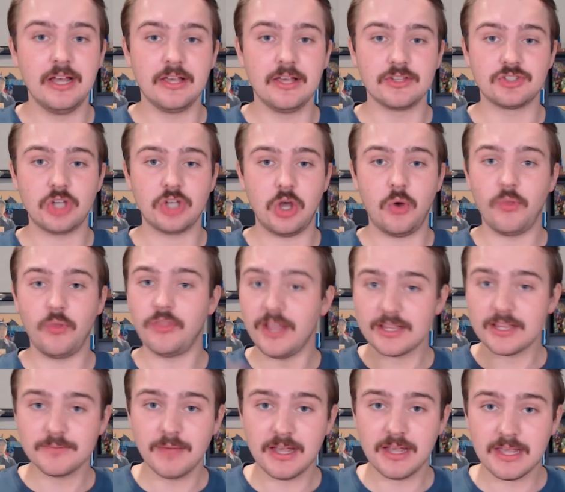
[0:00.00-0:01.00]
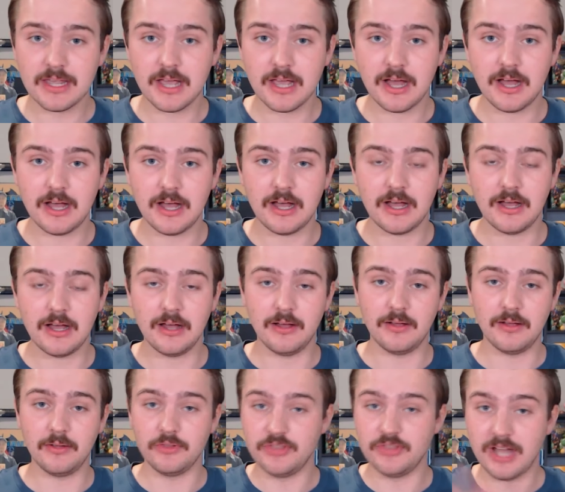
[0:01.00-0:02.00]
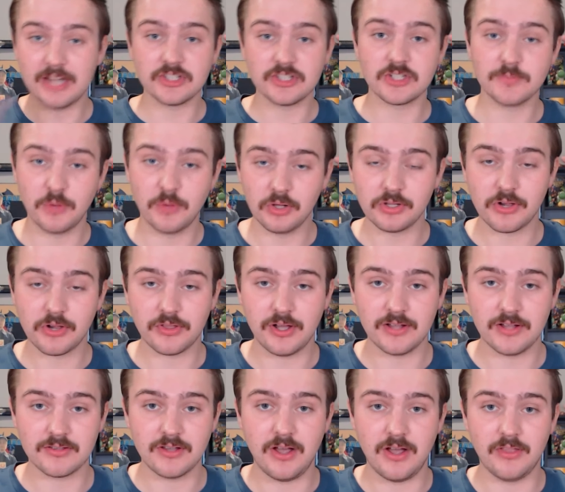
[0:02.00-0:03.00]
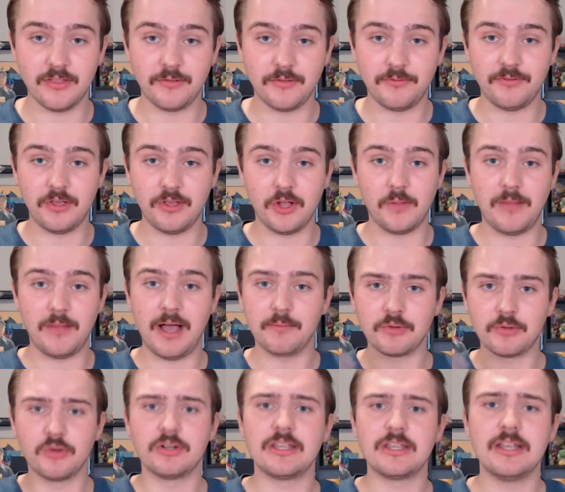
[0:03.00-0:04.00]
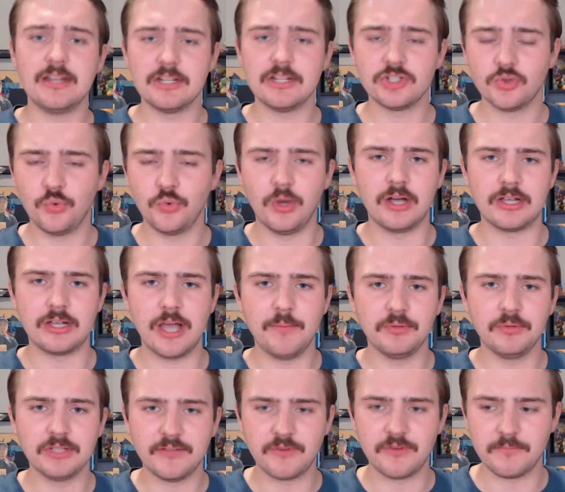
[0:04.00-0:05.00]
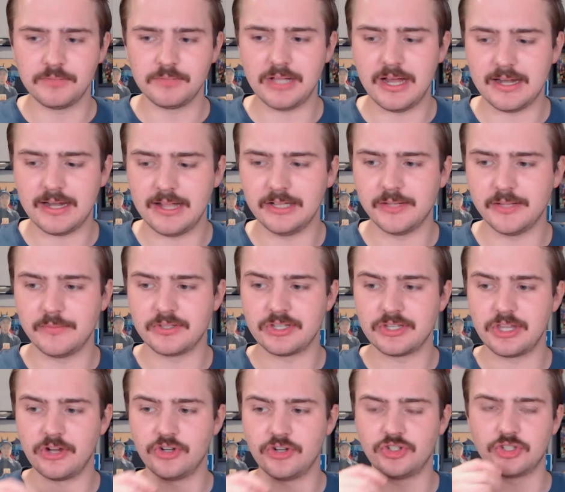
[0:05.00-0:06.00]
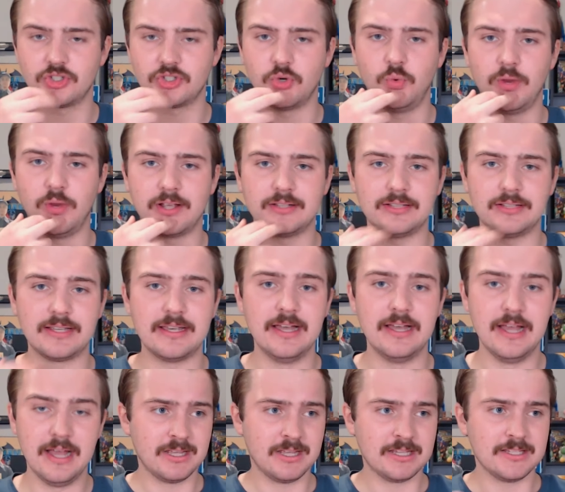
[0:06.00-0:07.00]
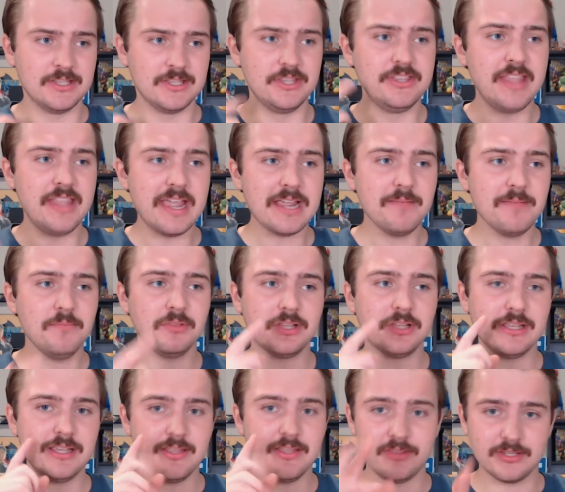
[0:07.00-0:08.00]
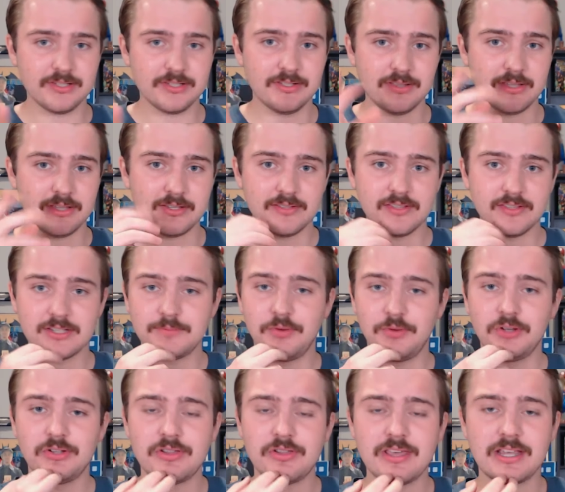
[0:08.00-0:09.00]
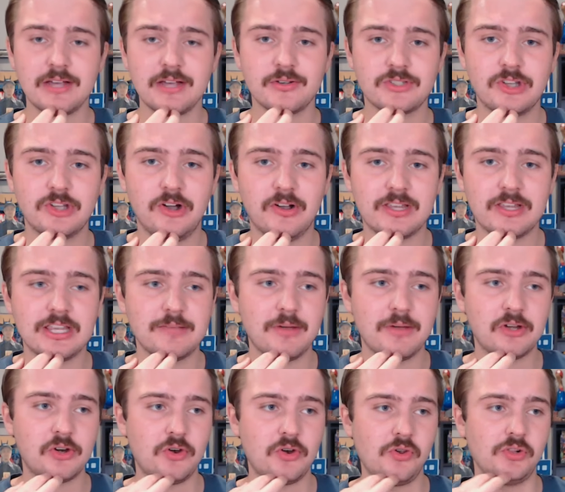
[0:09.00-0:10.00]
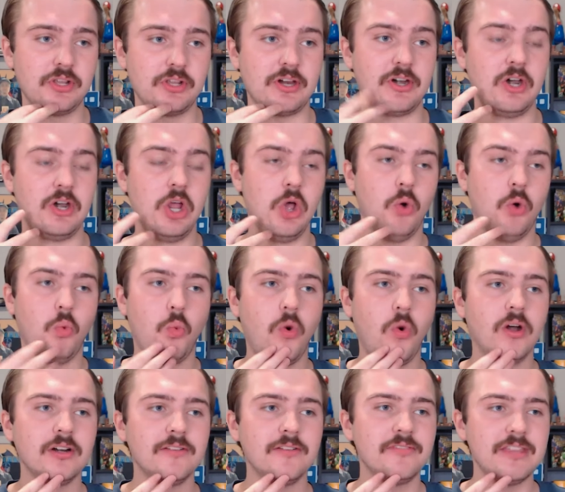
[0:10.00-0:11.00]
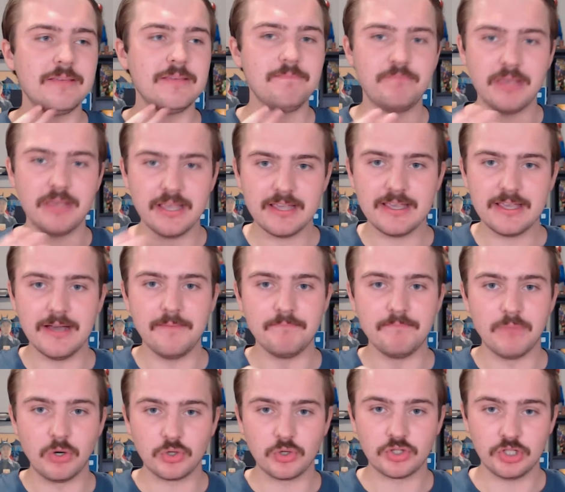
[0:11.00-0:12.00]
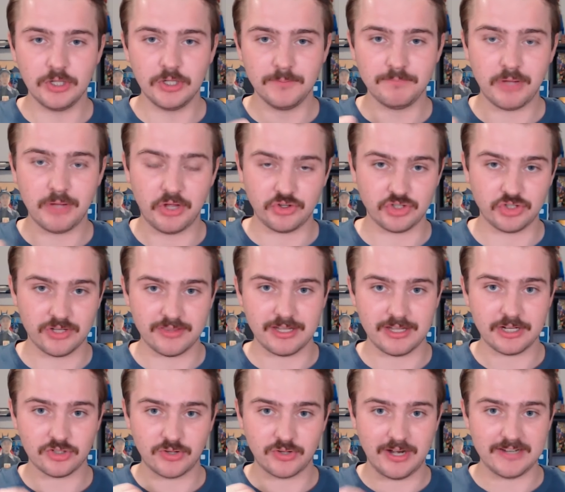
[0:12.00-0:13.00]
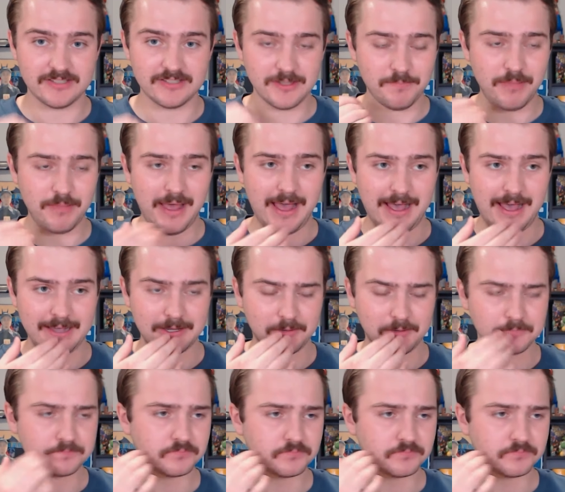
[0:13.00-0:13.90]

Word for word: So that's my uh, non-spoiler thoughts on the film. I'm going to get into a couple different plot elements here just quickly. Namely, and this is this is the spoiler thing I was talking about earlier, one of the big emotional punches that it tries to pack